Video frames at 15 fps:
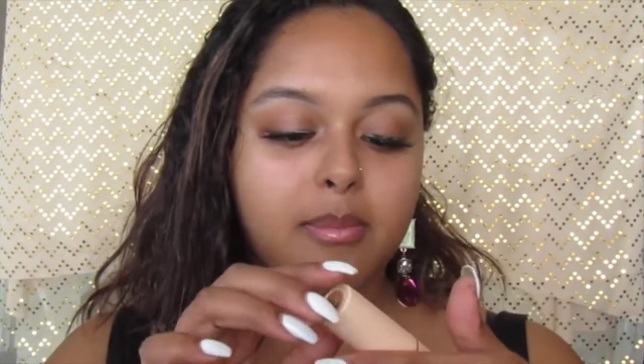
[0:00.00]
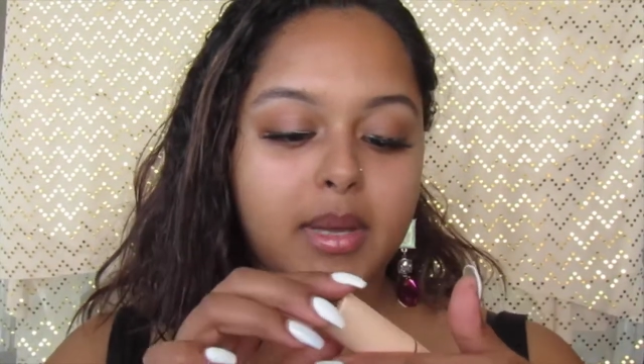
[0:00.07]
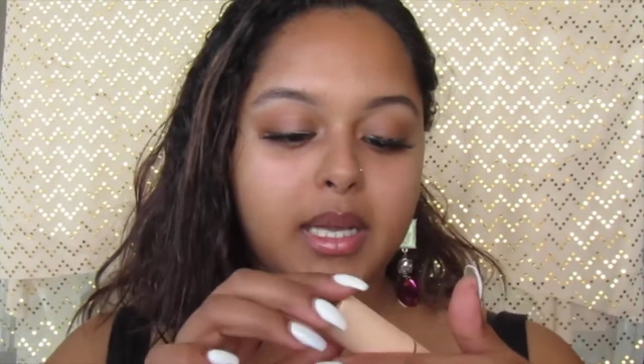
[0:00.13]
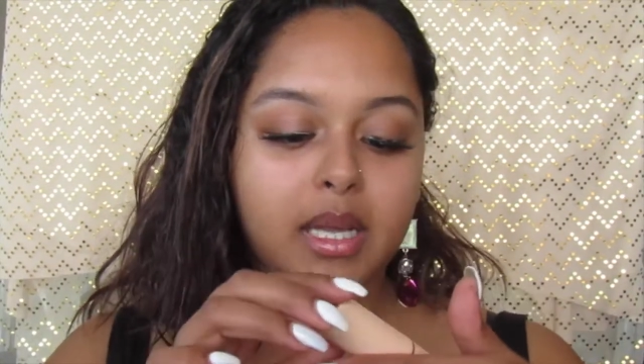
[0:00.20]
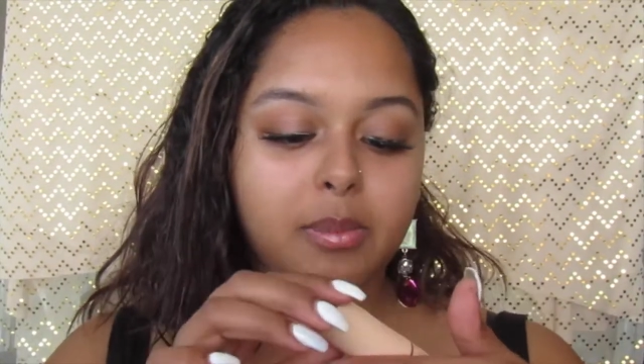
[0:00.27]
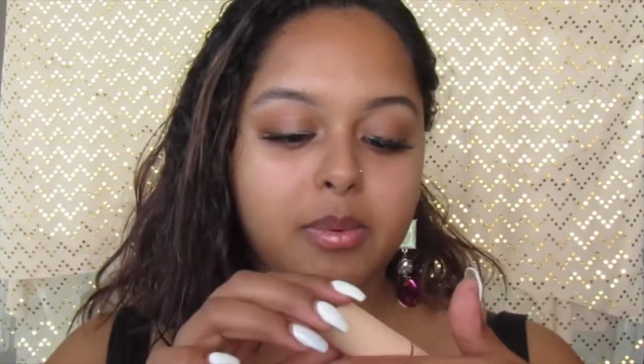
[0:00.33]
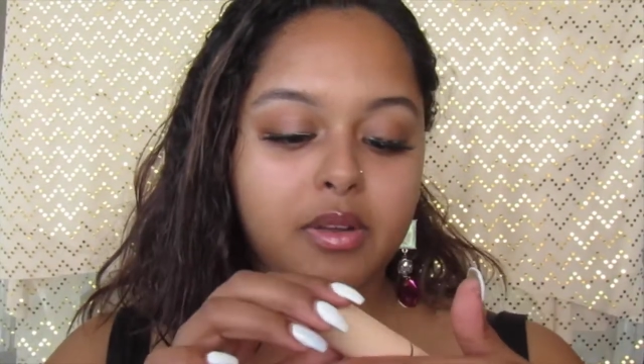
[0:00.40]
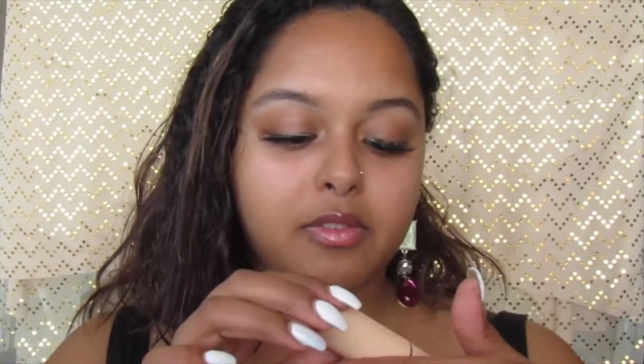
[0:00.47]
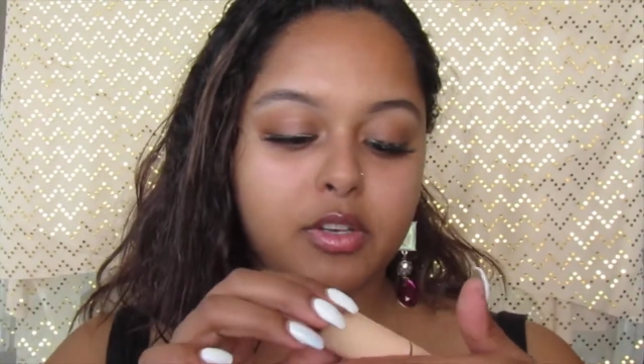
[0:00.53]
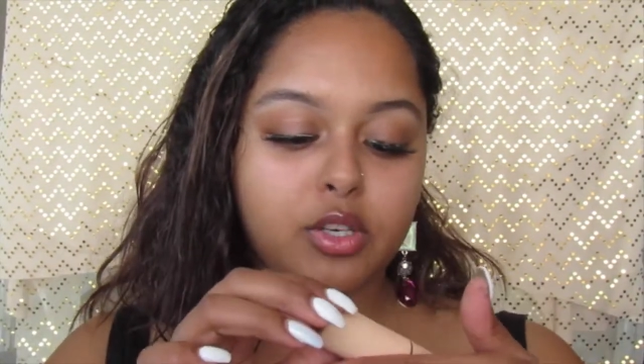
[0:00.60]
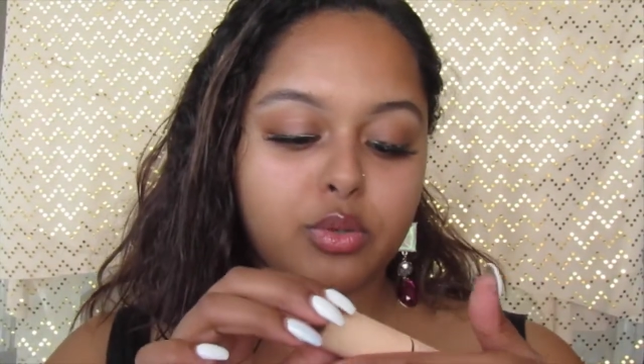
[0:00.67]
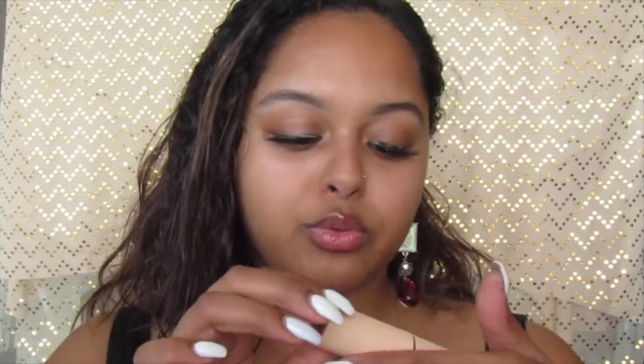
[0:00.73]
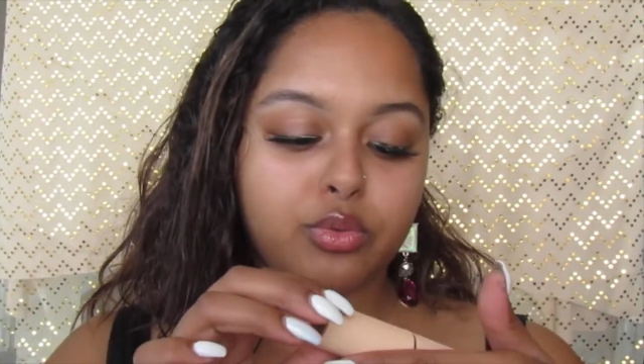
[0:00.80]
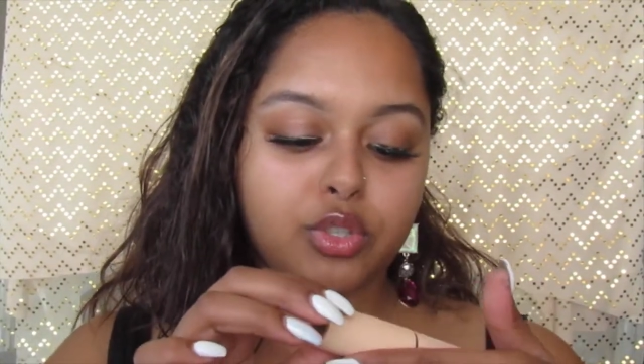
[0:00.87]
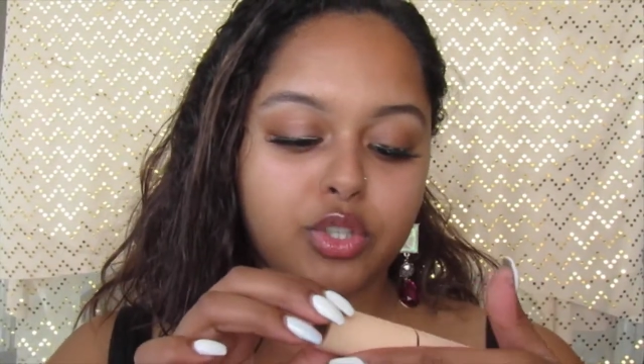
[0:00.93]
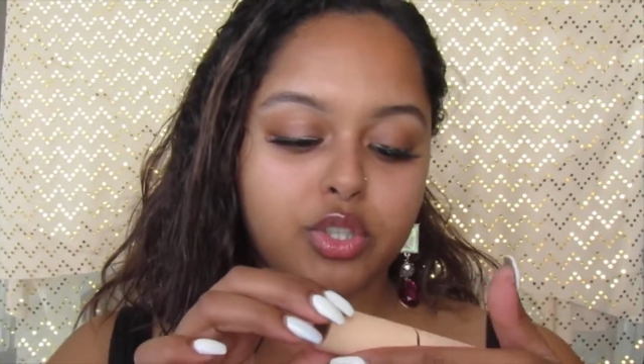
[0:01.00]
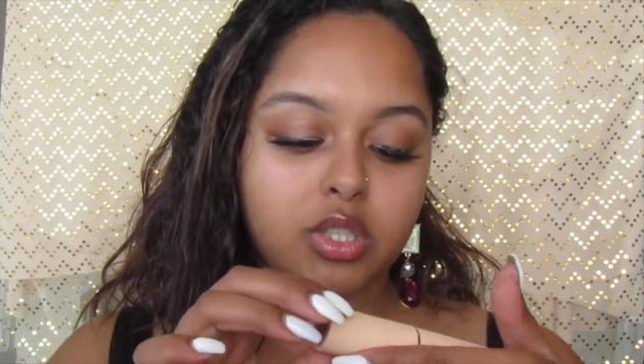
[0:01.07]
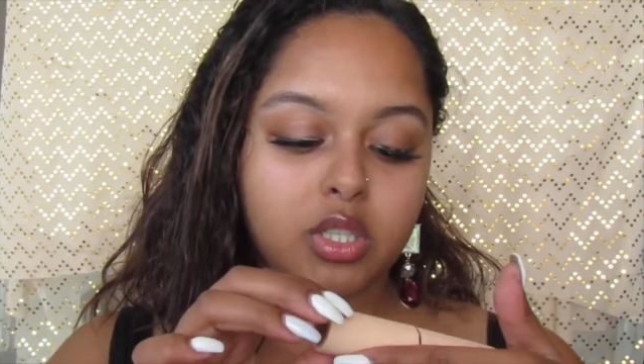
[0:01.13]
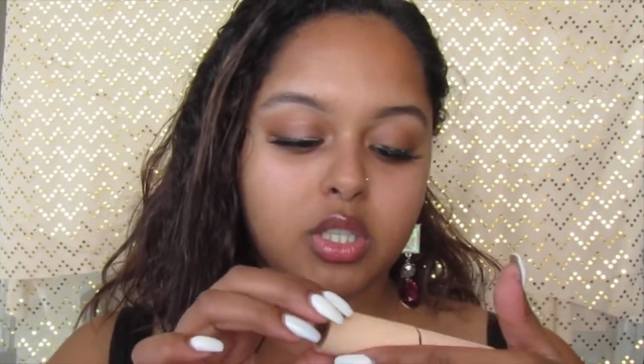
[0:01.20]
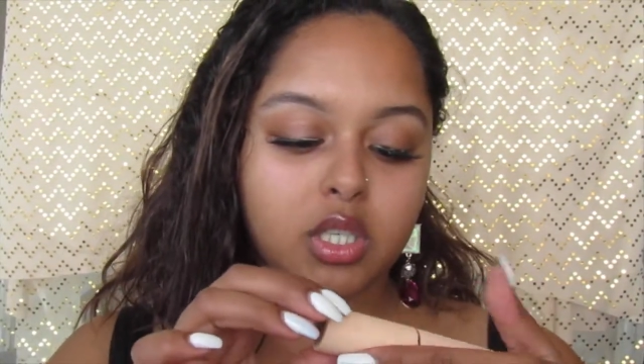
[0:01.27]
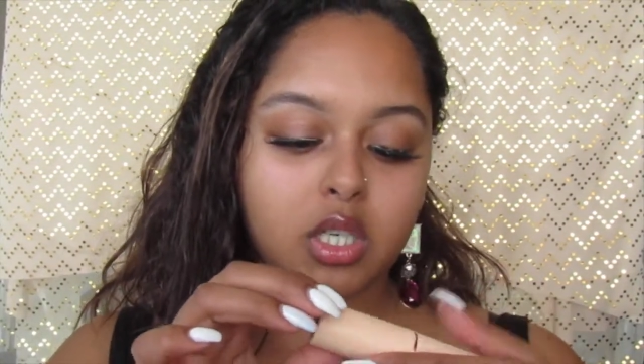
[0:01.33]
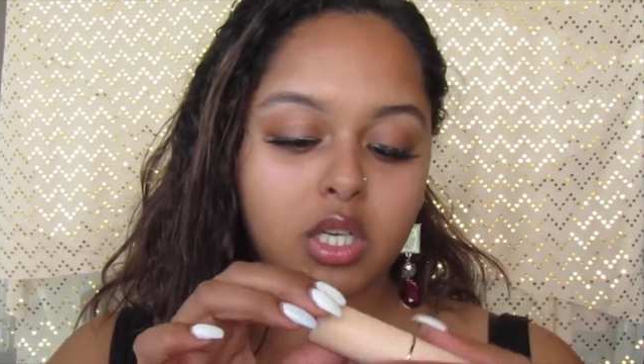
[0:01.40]
Makeup
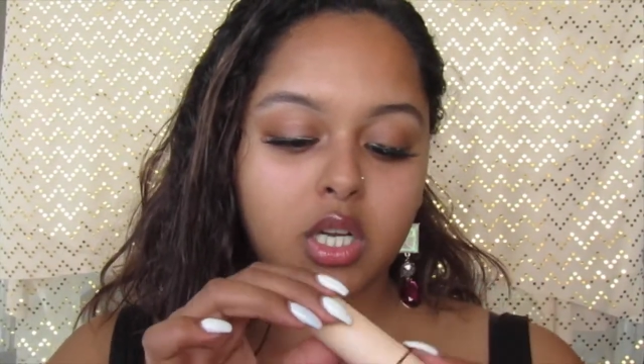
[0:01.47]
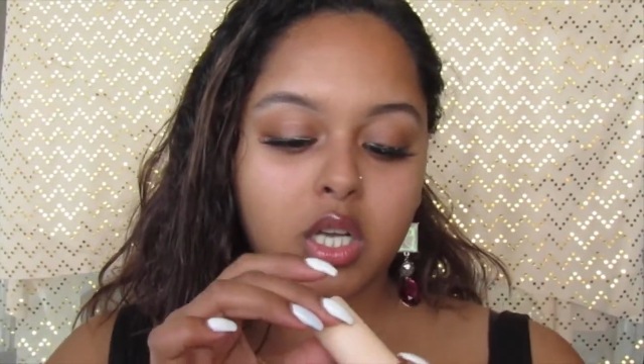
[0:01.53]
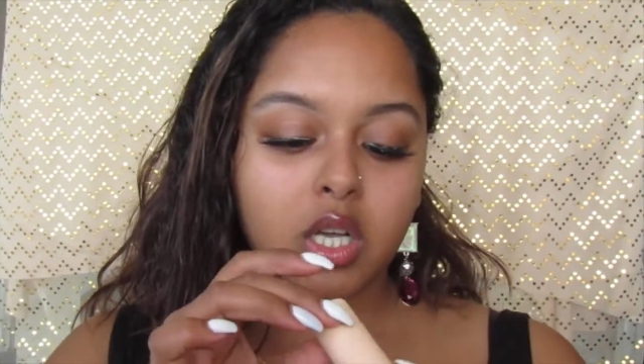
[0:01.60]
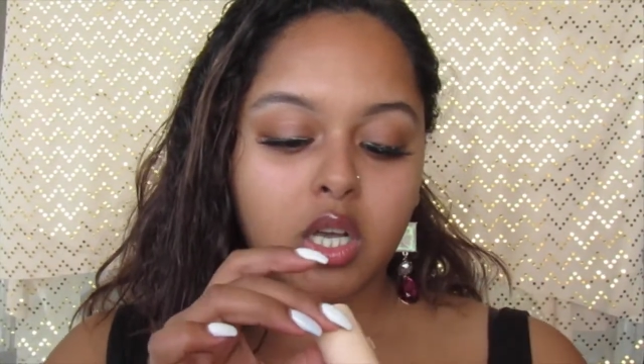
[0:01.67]
Revolution